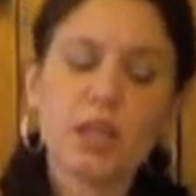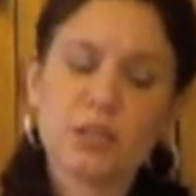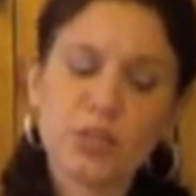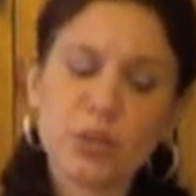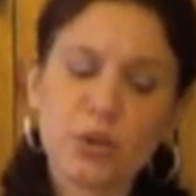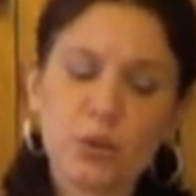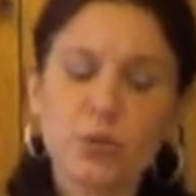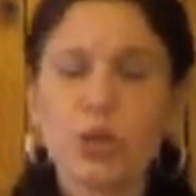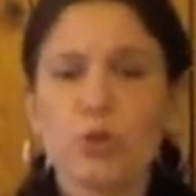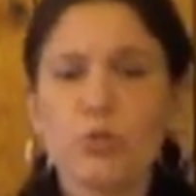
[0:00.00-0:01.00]
So
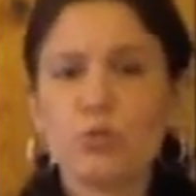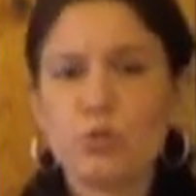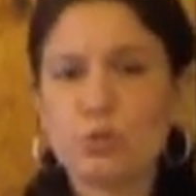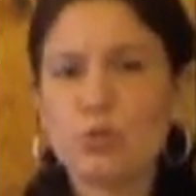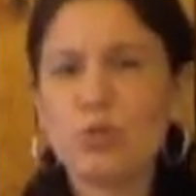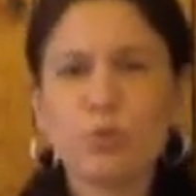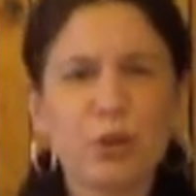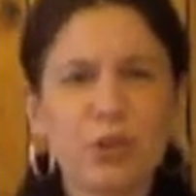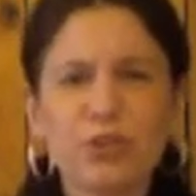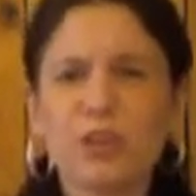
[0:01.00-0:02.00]
2 to 4
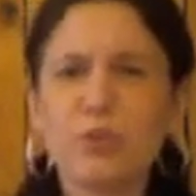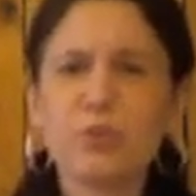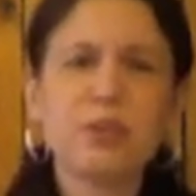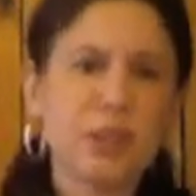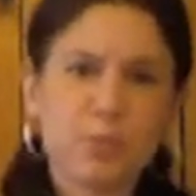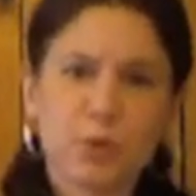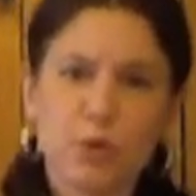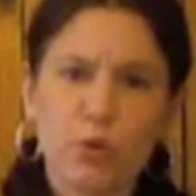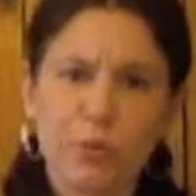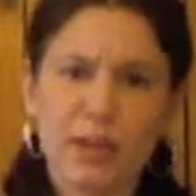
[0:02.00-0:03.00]
years, I wouldn't keep your
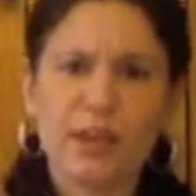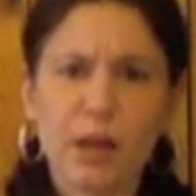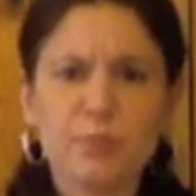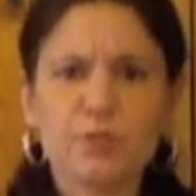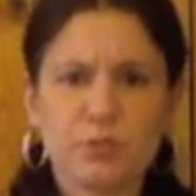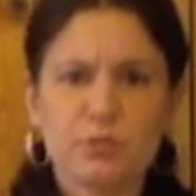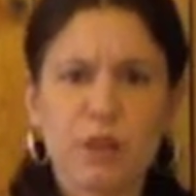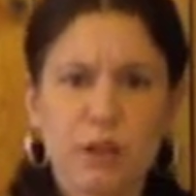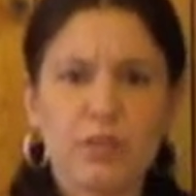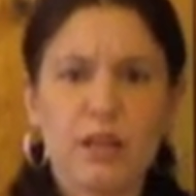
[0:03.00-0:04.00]
homemade capsules
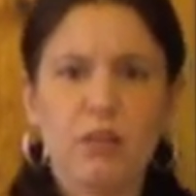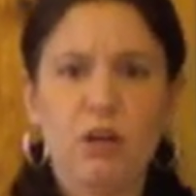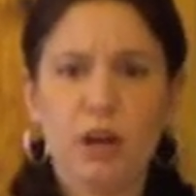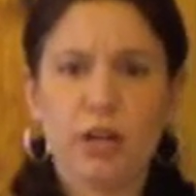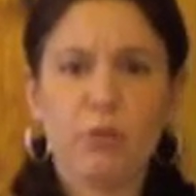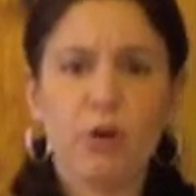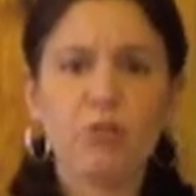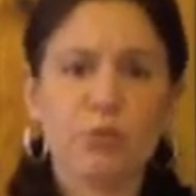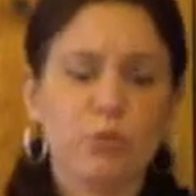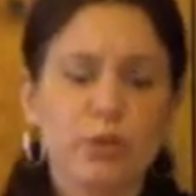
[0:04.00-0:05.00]
around that long. And
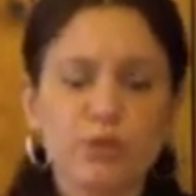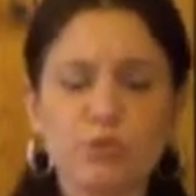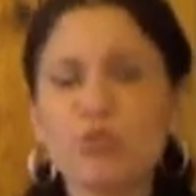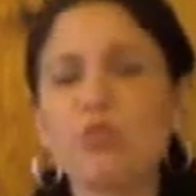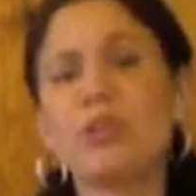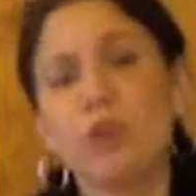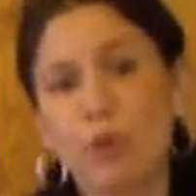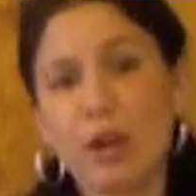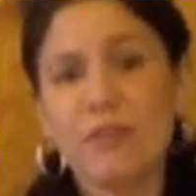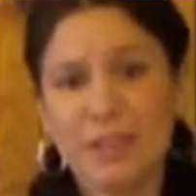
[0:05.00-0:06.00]
also, we usually don't
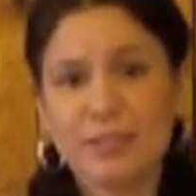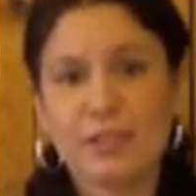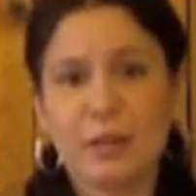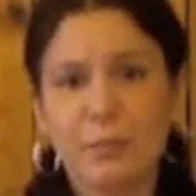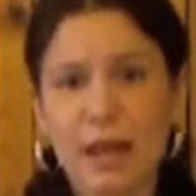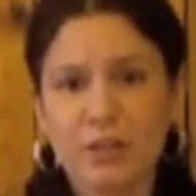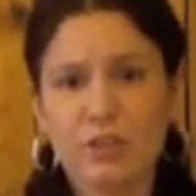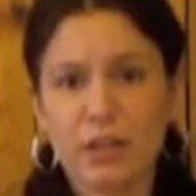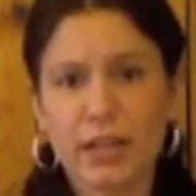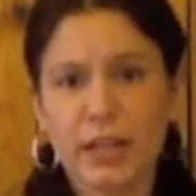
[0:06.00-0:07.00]
have desiccant bags
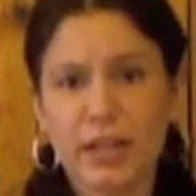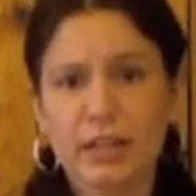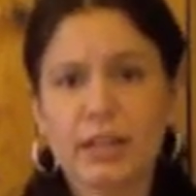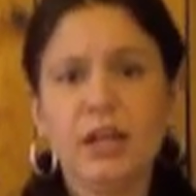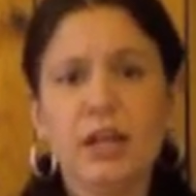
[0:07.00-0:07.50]
on hand.